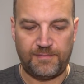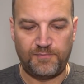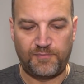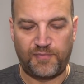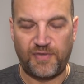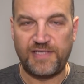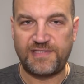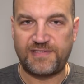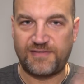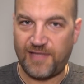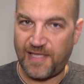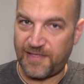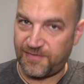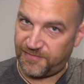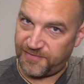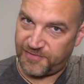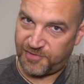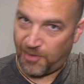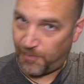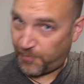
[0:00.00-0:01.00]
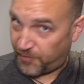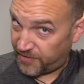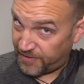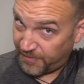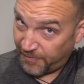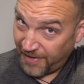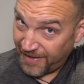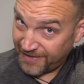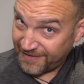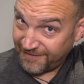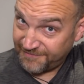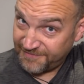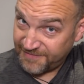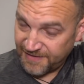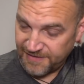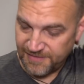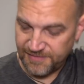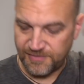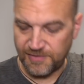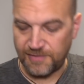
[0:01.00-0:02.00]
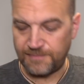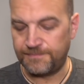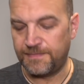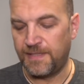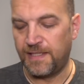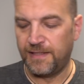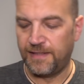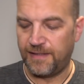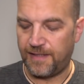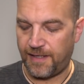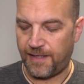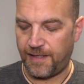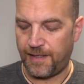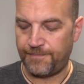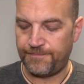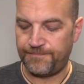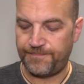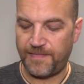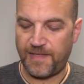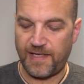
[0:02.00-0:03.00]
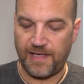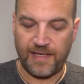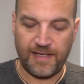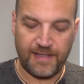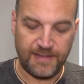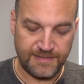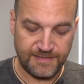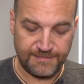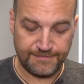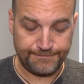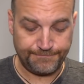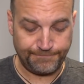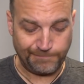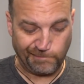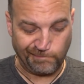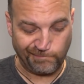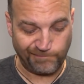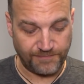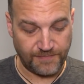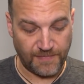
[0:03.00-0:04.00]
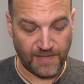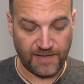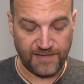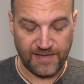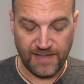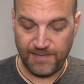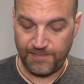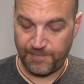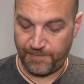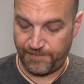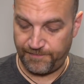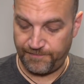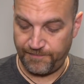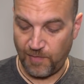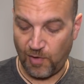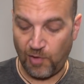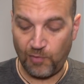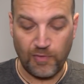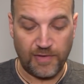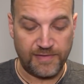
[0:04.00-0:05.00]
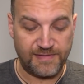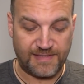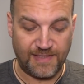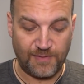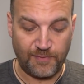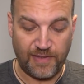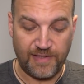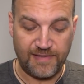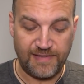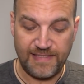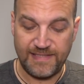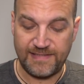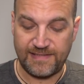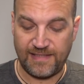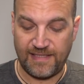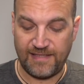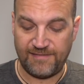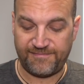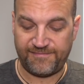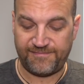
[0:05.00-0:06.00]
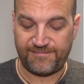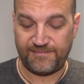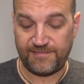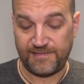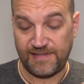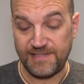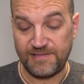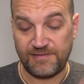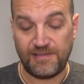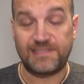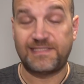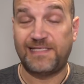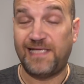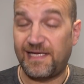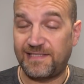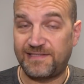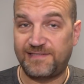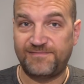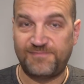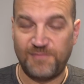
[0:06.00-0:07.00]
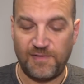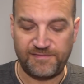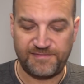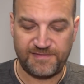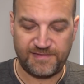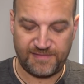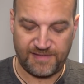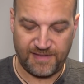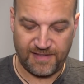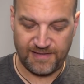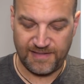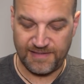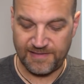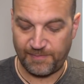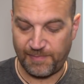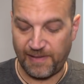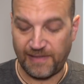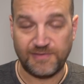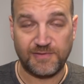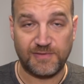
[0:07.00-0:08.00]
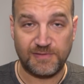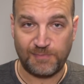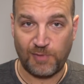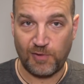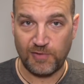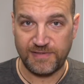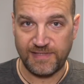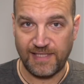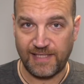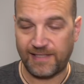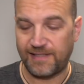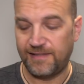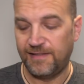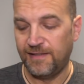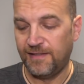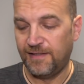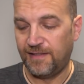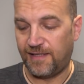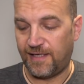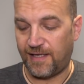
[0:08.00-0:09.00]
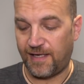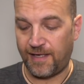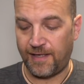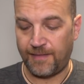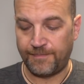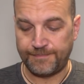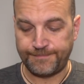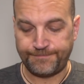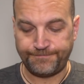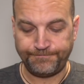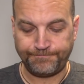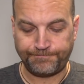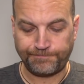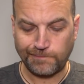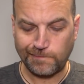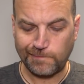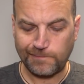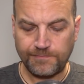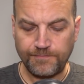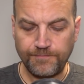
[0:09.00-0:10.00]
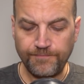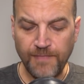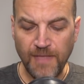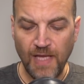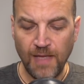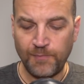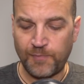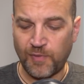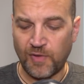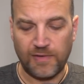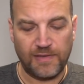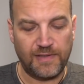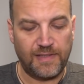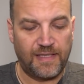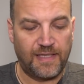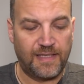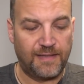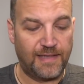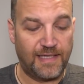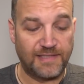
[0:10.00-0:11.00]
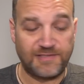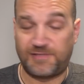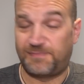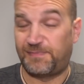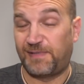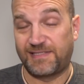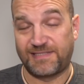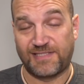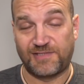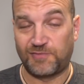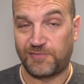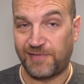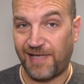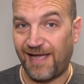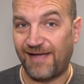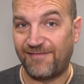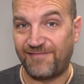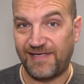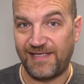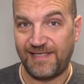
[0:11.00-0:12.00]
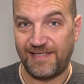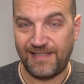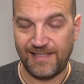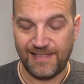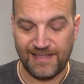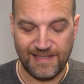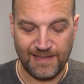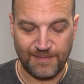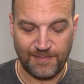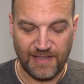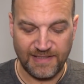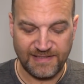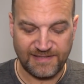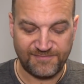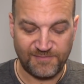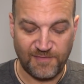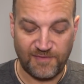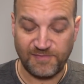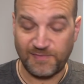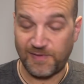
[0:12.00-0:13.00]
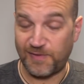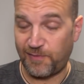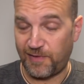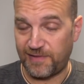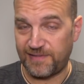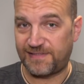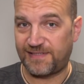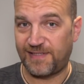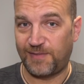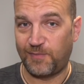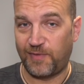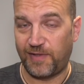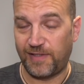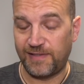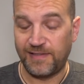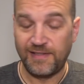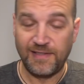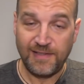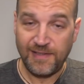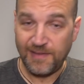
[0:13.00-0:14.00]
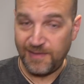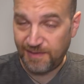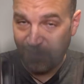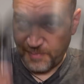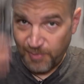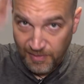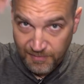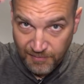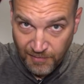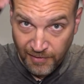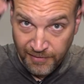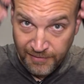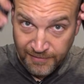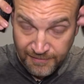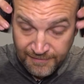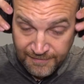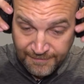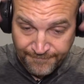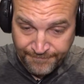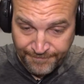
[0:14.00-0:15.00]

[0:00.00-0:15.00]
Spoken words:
braced either at the top or at the back. I've seen some. And They all work the same way. These are actually active muffs. These are Peltor Sport Tac, but just because I don't have any passive muffs, but they work the same way. You put them on